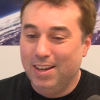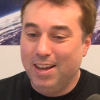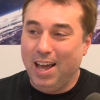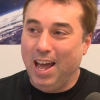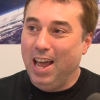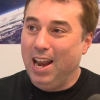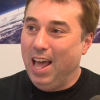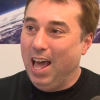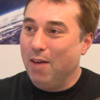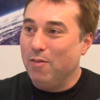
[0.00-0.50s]

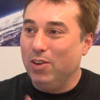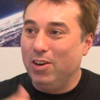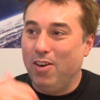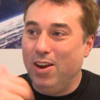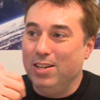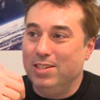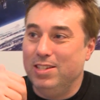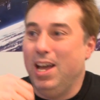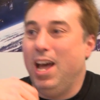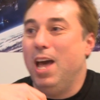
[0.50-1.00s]
and have a
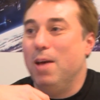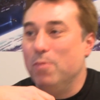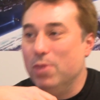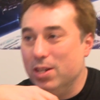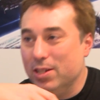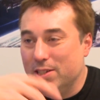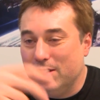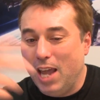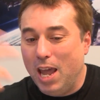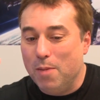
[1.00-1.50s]
great time and
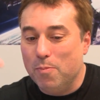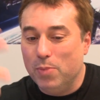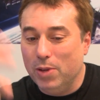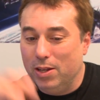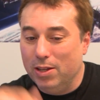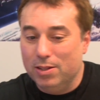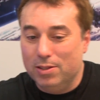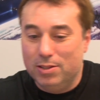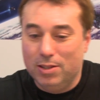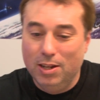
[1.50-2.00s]
escape,
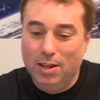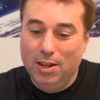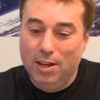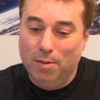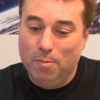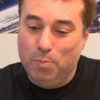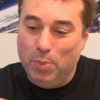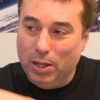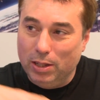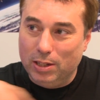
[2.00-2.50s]
because
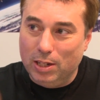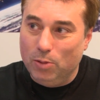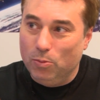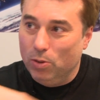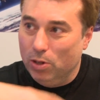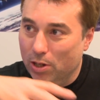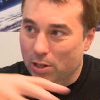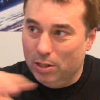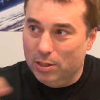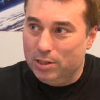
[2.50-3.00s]
building
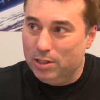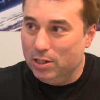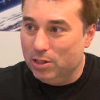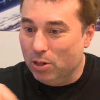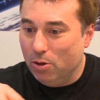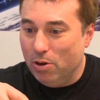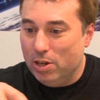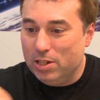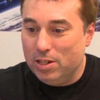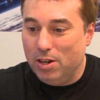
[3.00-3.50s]
worlds is
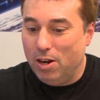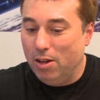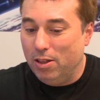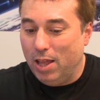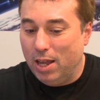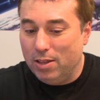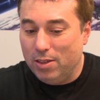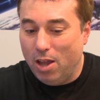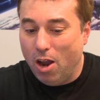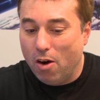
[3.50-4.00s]
always,
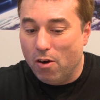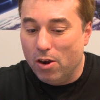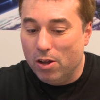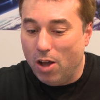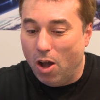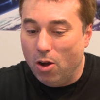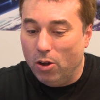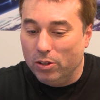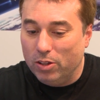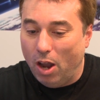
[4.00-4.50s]
the
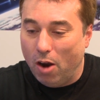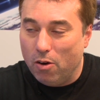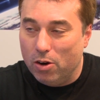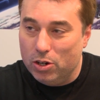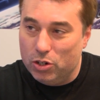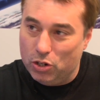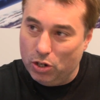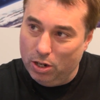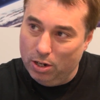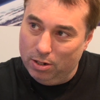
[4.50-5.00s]
old
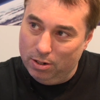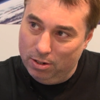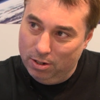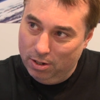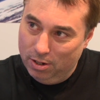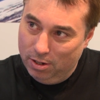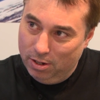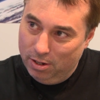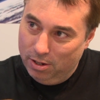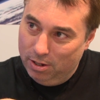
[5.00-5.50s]
Origin
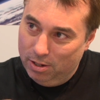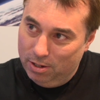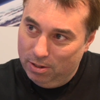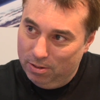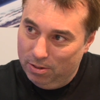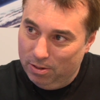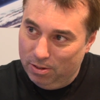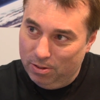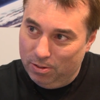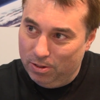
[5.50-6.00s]

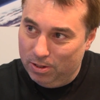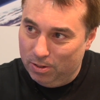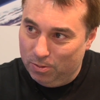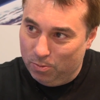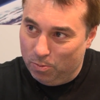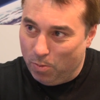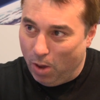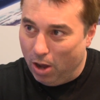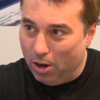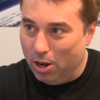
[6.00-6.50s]

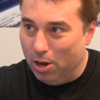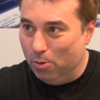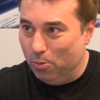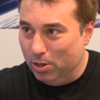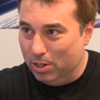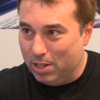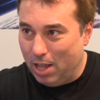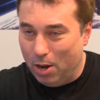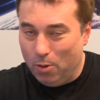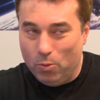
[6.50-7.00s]
motto
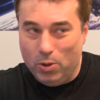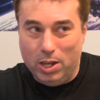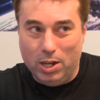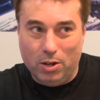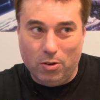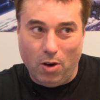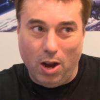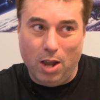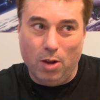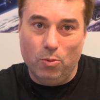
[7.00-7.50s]
was we
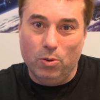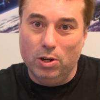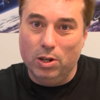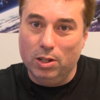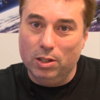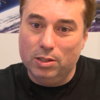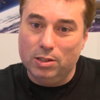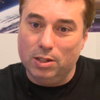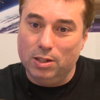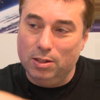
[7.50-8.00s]
create
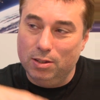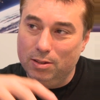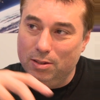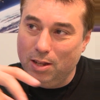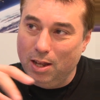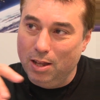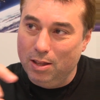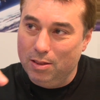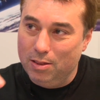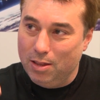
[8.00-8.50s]
worlds,
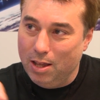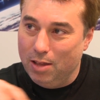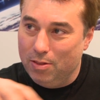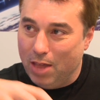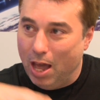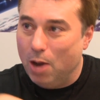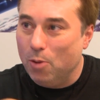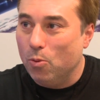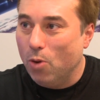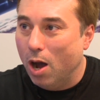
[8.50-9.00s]
and
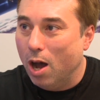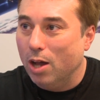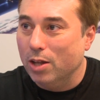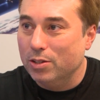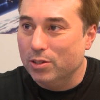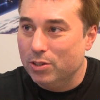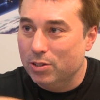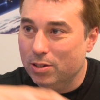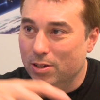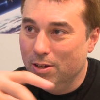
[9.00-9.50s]
that
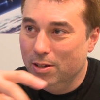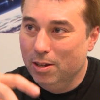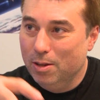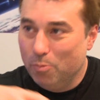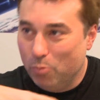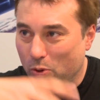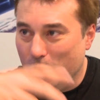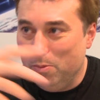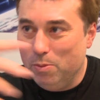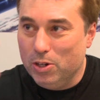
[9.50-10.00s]
was
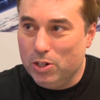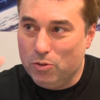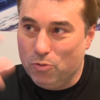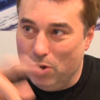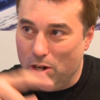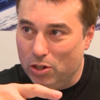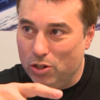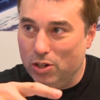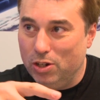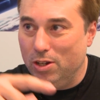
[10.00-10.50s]
pretty much
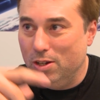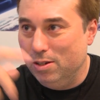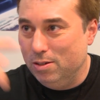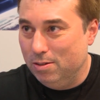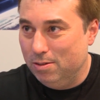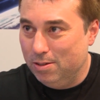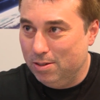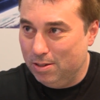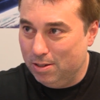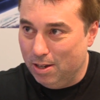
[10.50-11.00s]

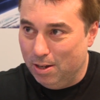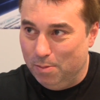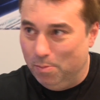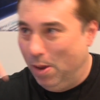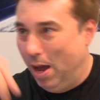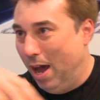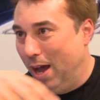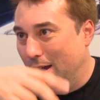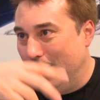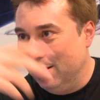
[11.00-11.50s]
Richard's and
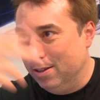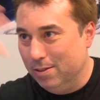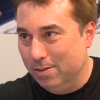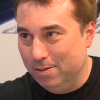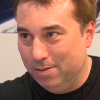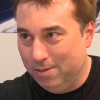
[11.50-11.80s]
mine.